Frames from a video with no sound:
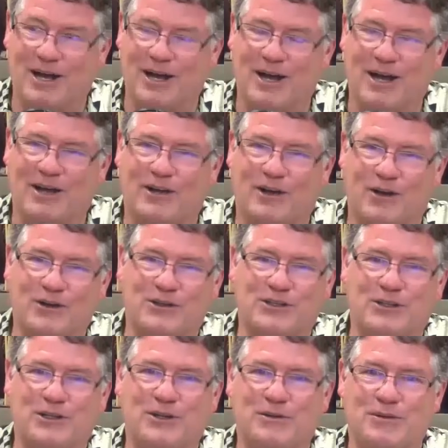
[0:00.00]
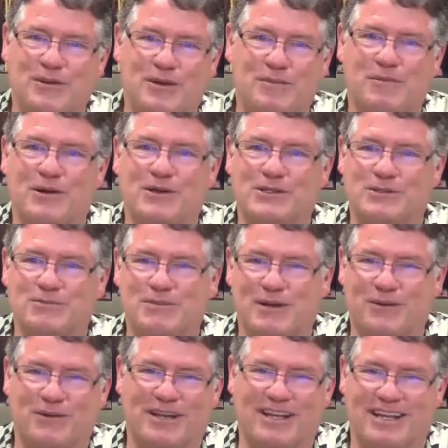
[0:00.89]
cartoon, a motion
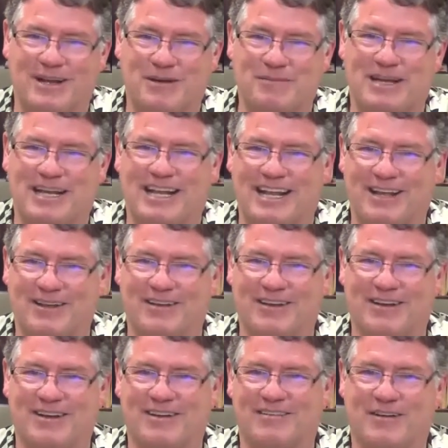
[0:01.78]
pit, be a